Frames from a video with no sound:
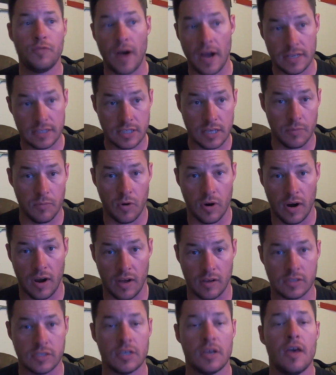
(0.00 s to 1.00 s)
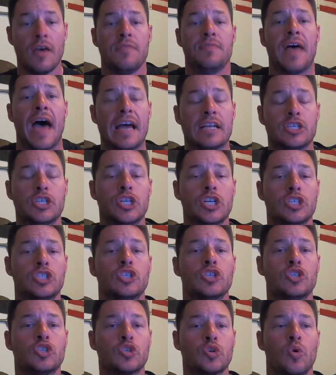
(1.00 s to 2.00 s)
find somewhere else. That's
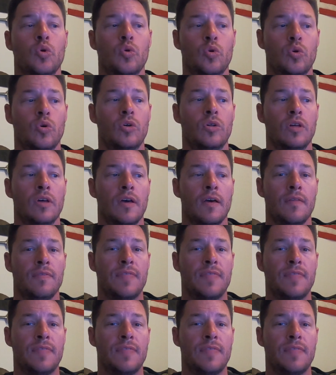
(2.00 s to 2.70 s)
just the school.